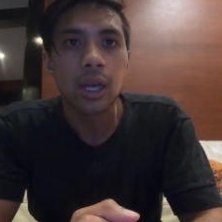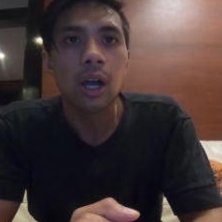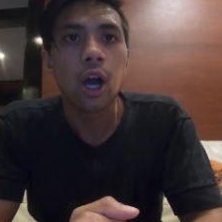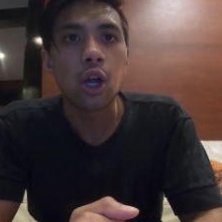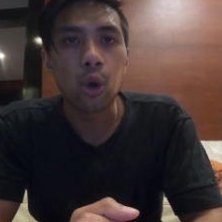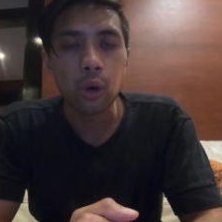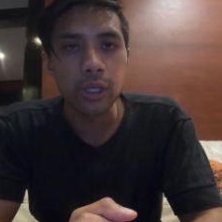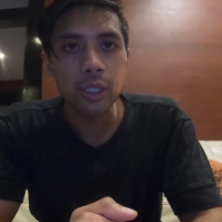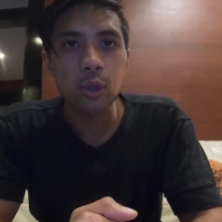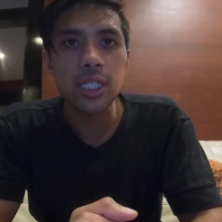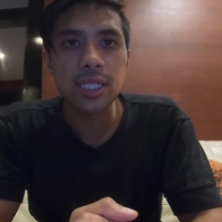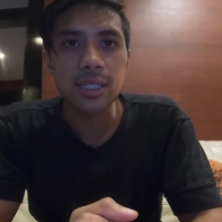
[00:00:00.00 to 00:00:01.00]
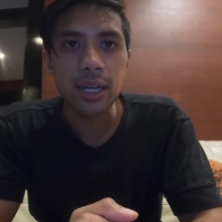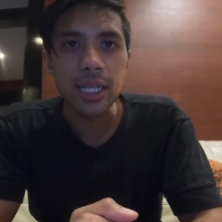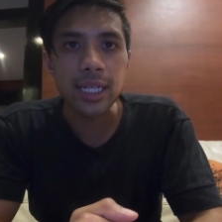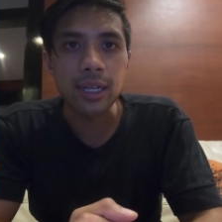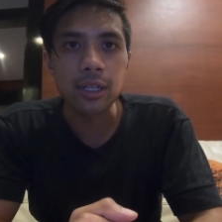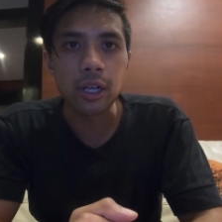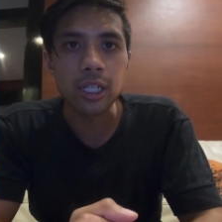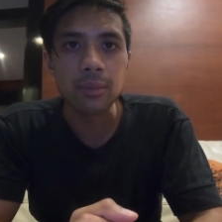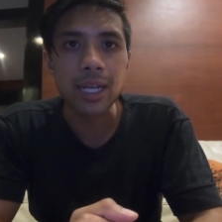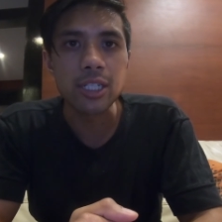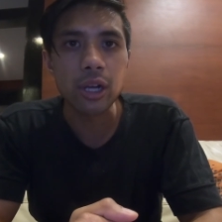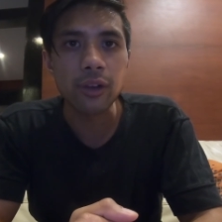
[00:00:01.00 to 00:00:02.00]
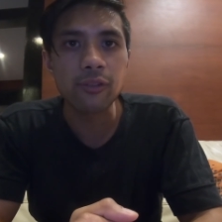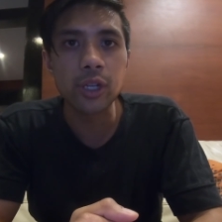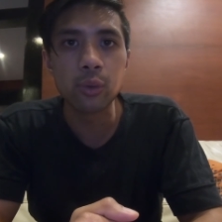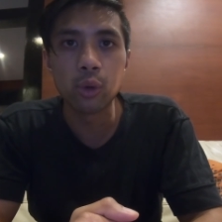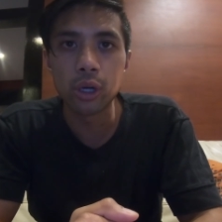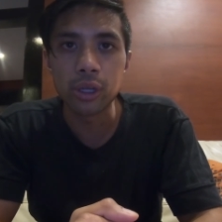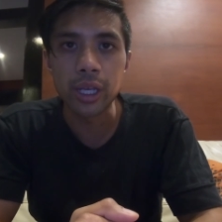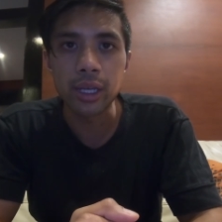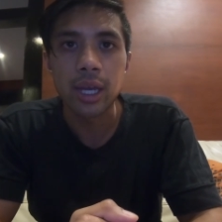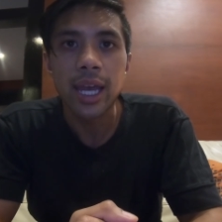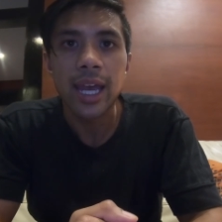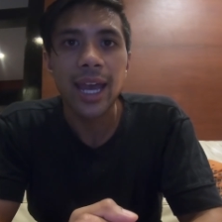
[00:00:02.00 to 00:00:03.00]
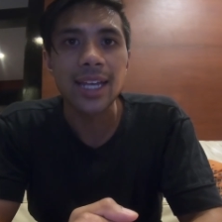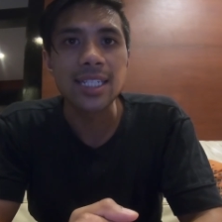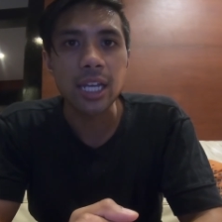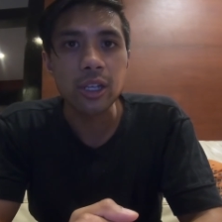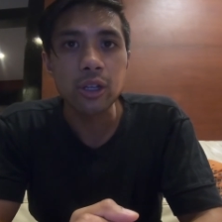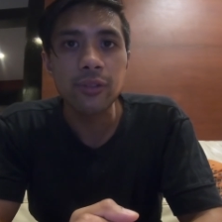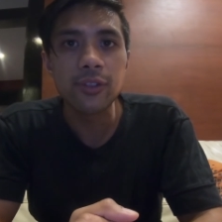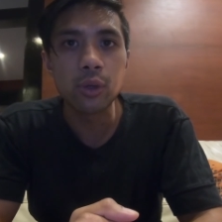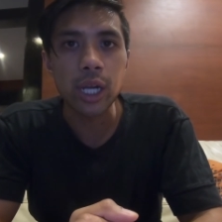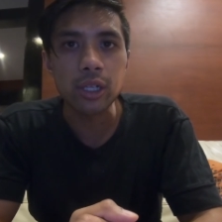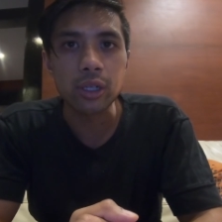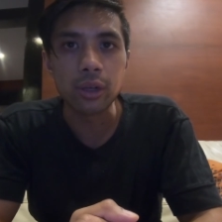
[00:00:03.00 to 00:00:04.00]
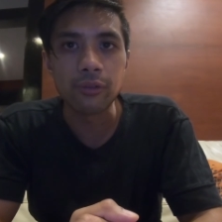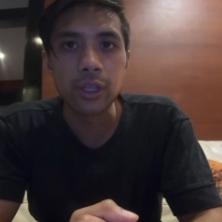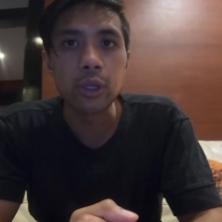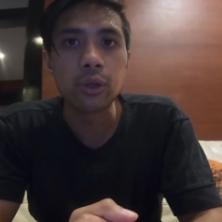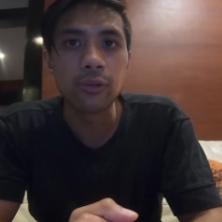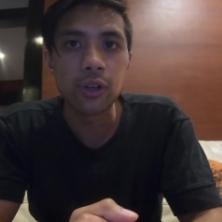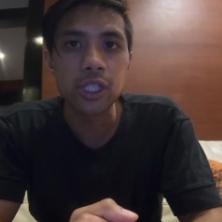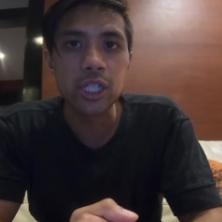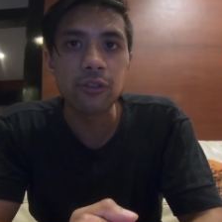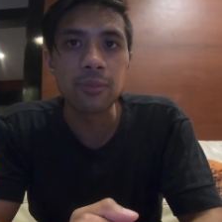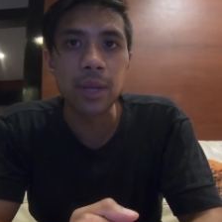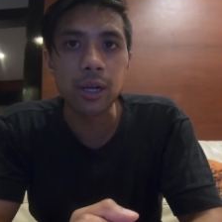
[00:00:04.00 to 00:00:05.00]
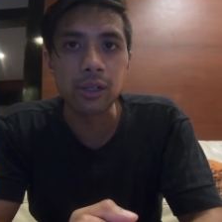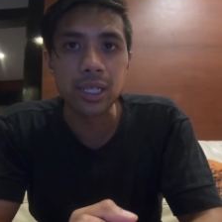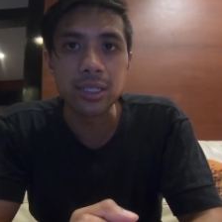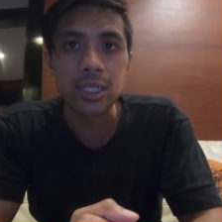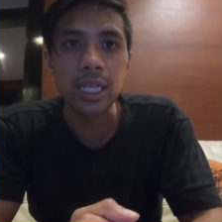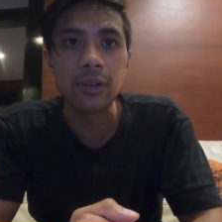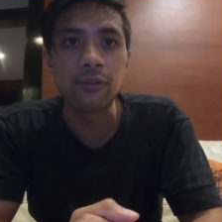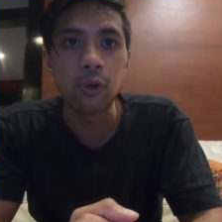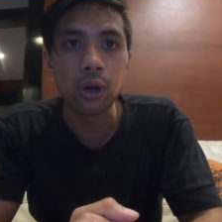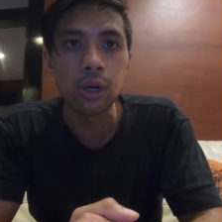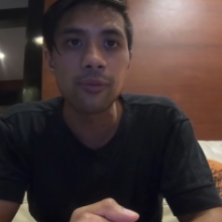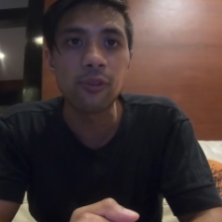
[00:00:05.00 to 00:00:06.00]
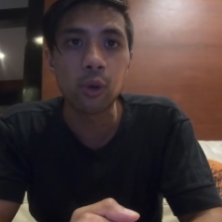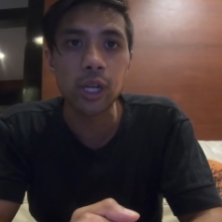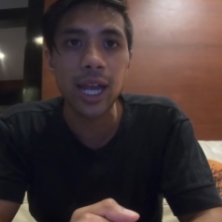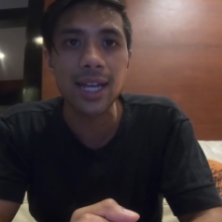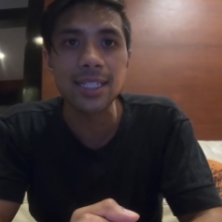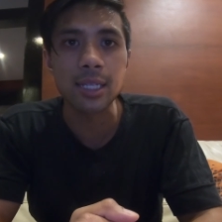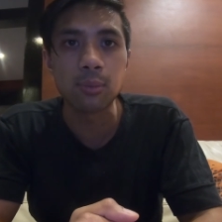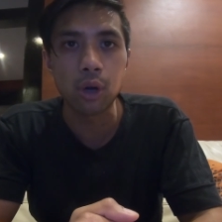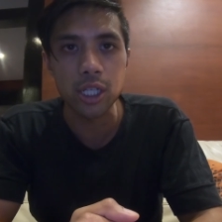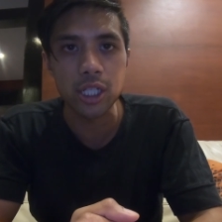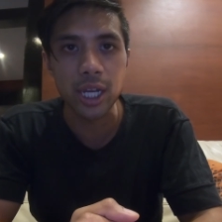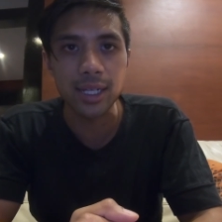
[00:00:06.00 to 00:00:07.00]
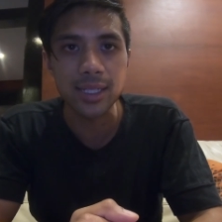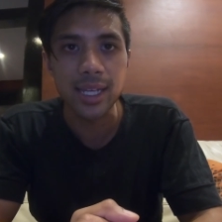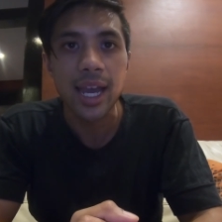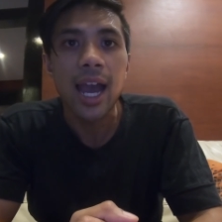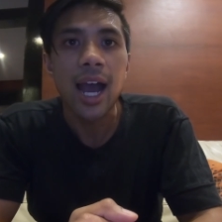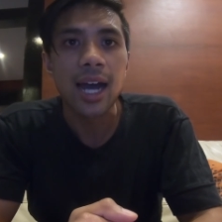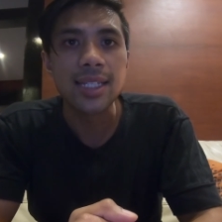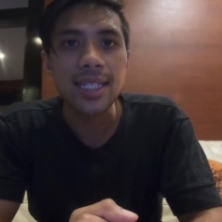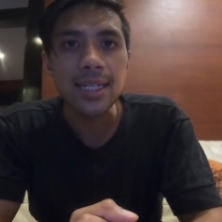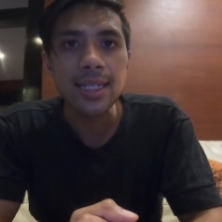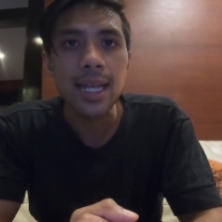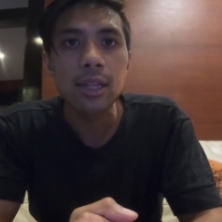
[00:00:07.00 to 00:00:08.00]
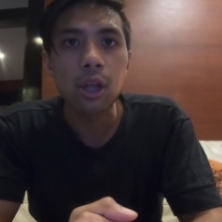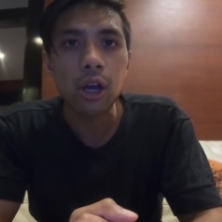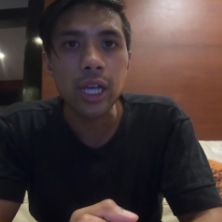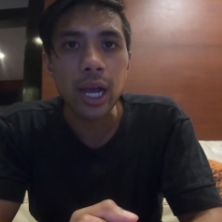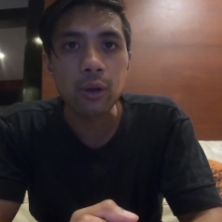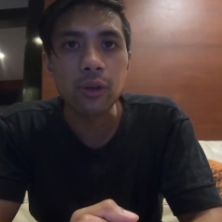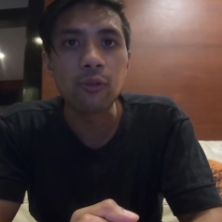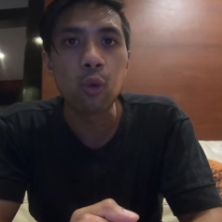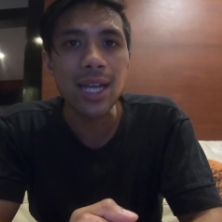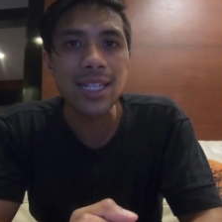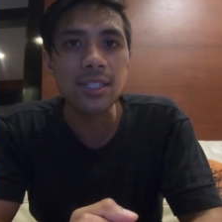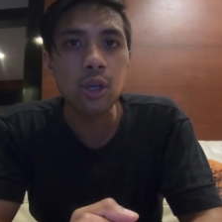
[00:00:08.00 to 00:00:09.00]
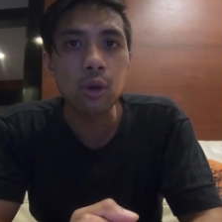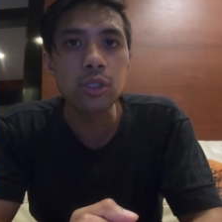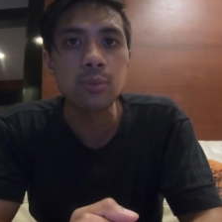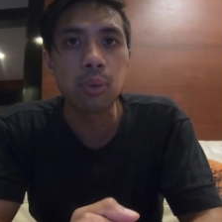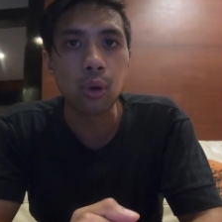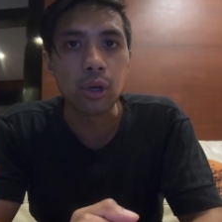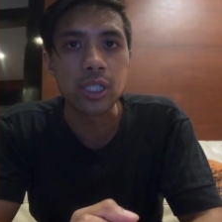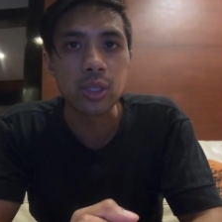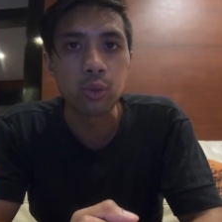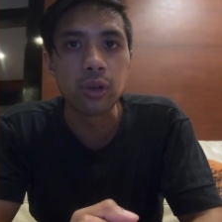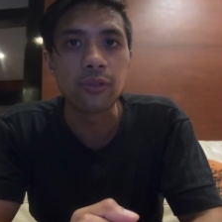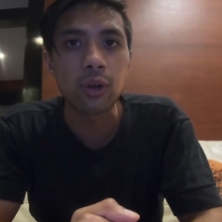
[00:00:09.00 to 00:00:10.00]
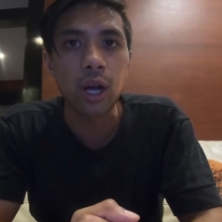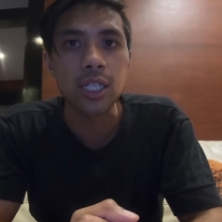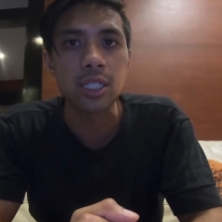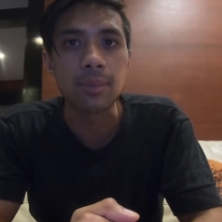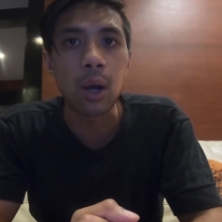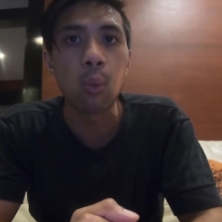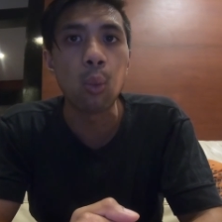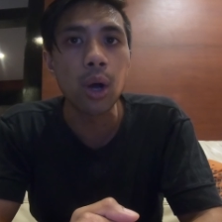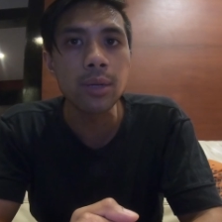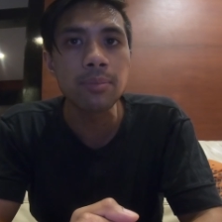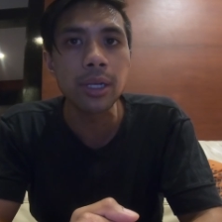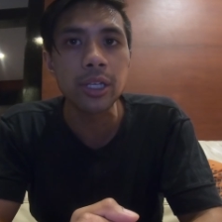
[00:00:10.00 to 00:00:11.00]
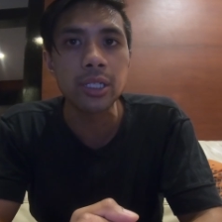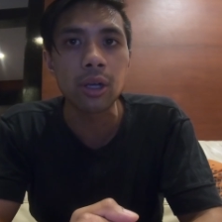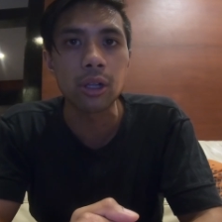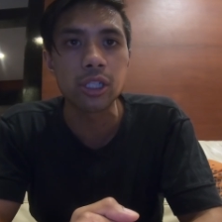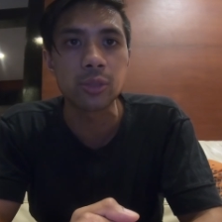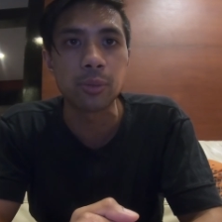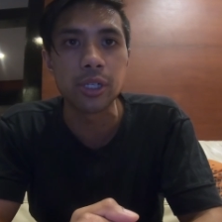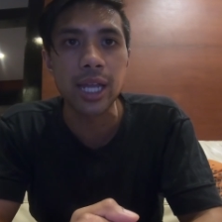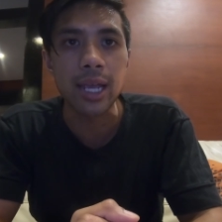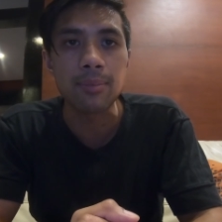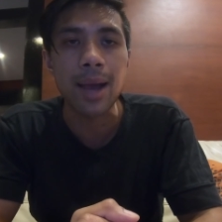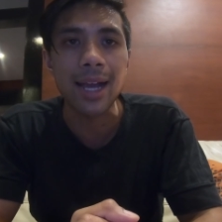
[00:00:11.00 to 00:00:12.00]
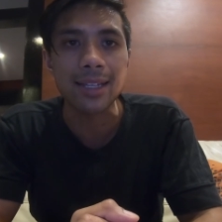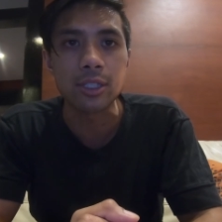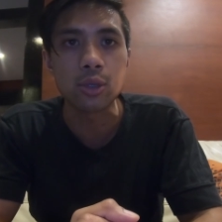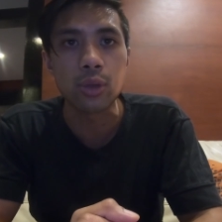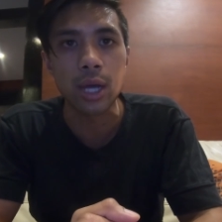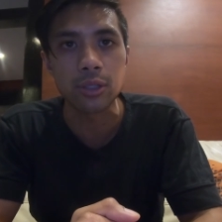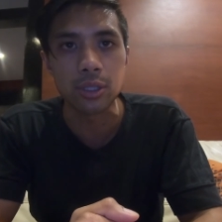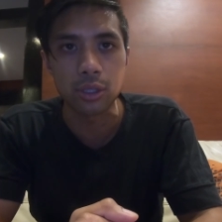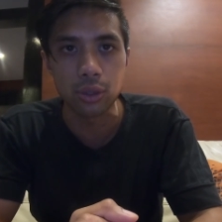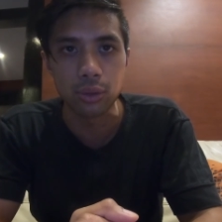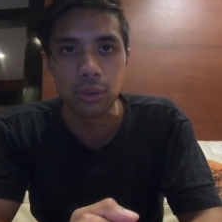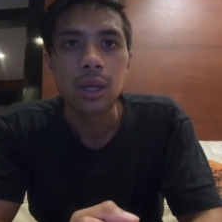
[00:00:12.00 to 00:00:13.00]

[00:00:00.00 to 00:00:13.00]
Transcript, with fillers: According to a study conducted by Jeffrey Werling, Executive Director of the University of Maryland's Inforum Forecasting Project, a ten-day lockout of West Coast ports would have cost about one billion dollars per day back in two thousand two.